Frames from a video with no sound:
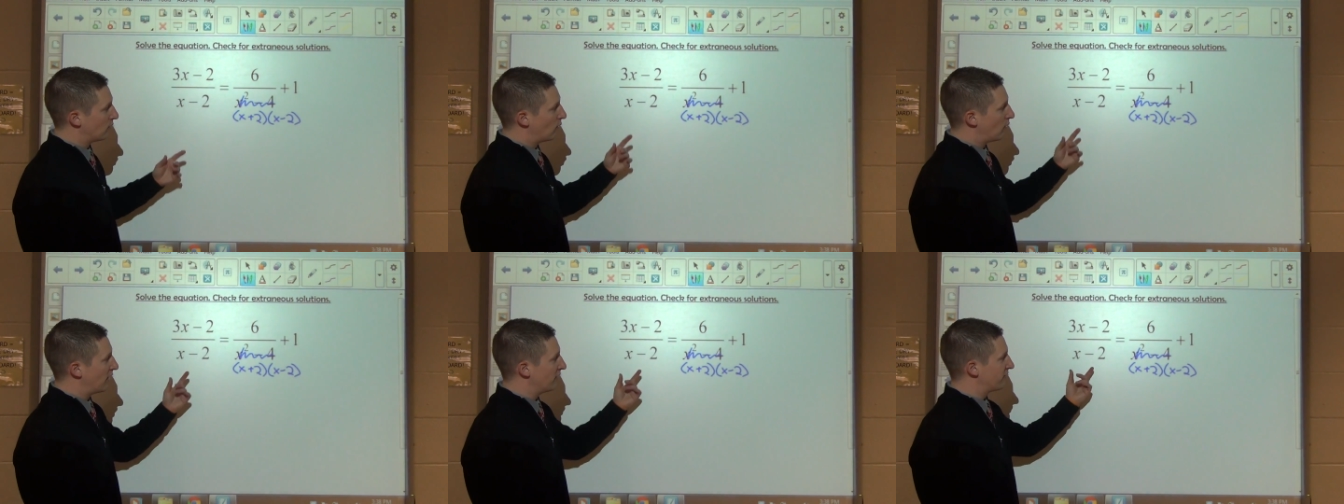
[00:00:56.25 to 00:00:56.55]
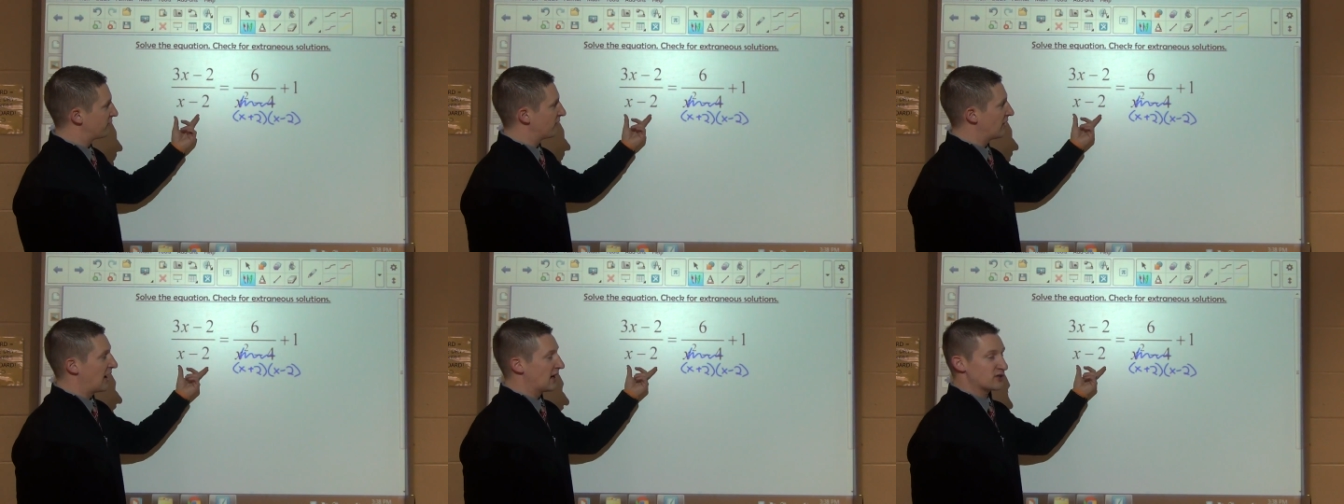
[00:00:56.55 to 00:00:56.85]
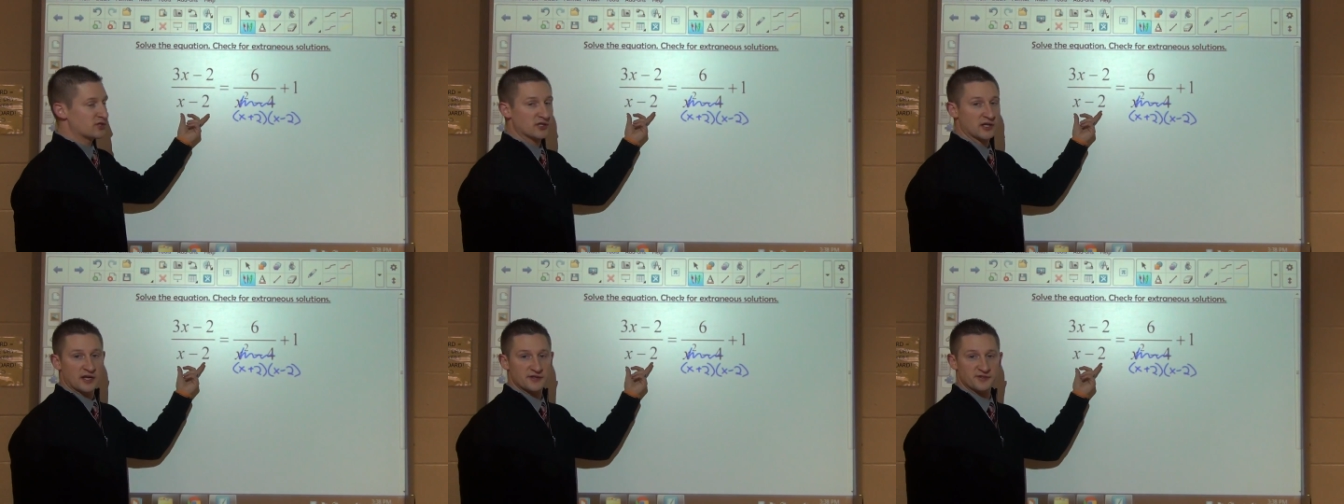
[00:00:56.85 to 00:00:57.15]
one
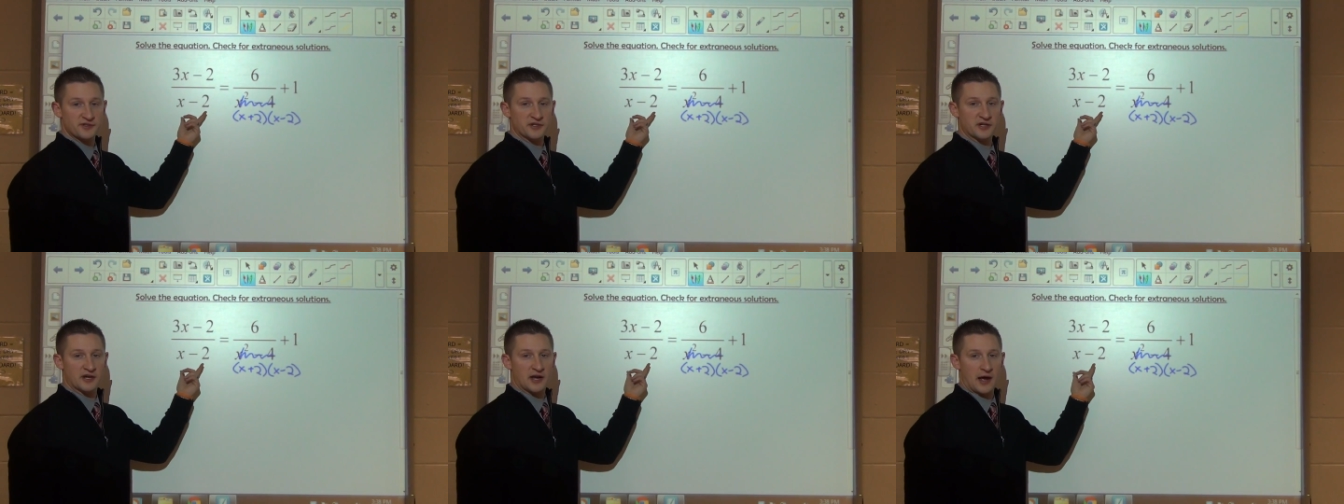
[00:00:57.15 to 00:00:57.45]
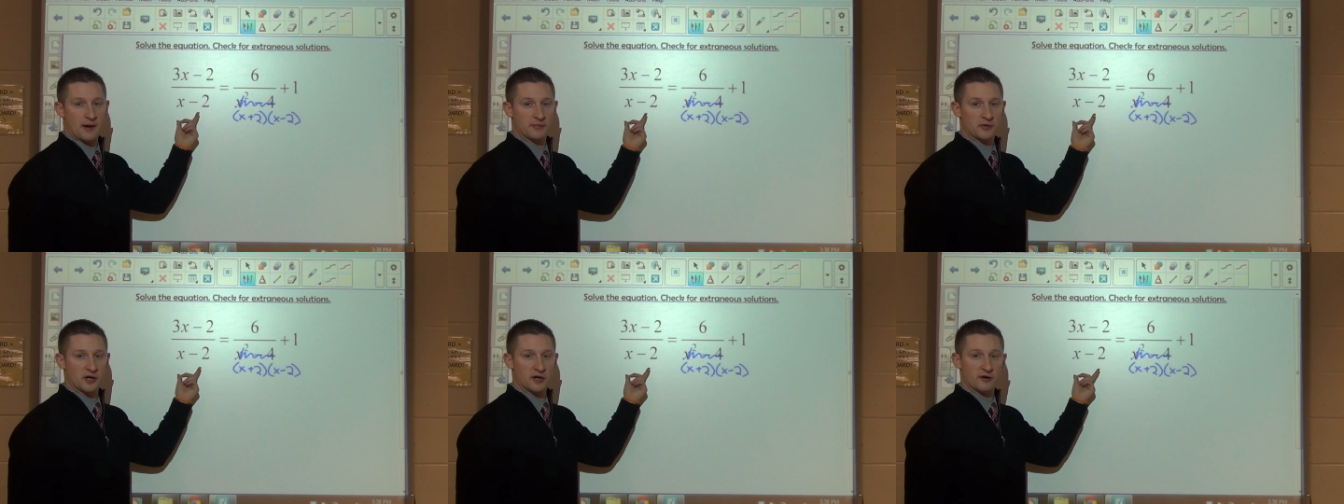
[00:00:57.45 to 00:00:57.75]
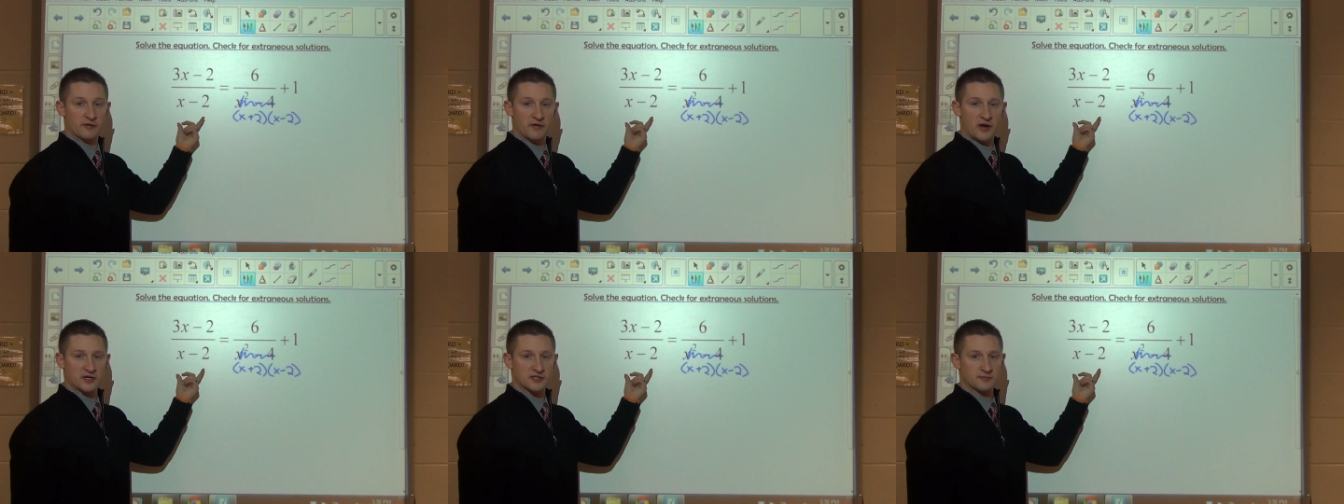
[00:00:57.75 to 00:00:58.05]
fraction has a
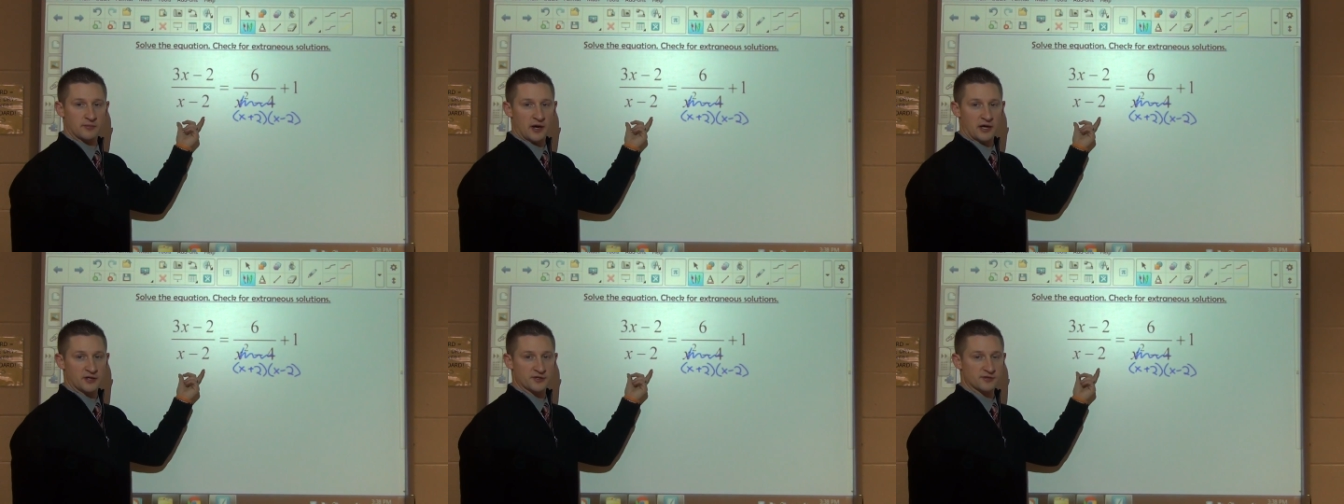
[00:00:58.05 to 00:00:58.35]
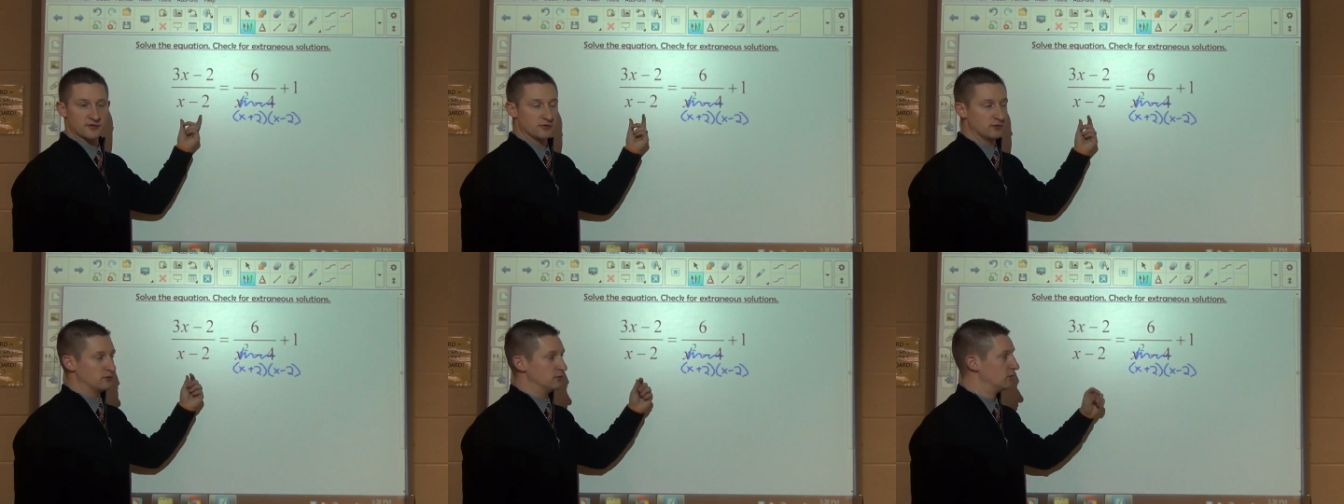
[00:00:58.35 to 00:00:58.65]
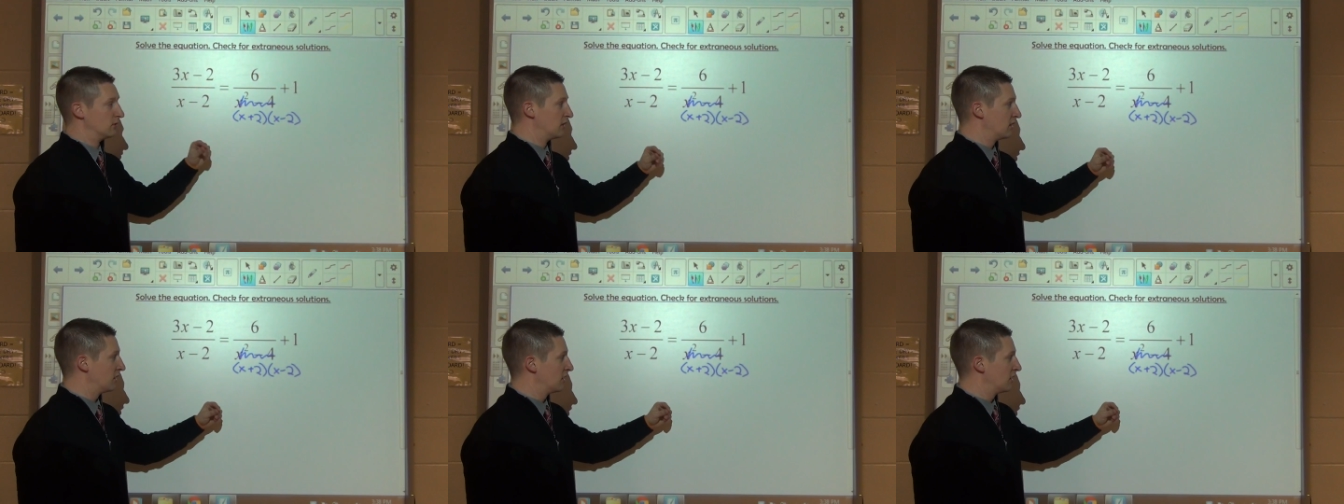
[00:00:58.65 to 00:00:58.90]
denominator of x minus 2.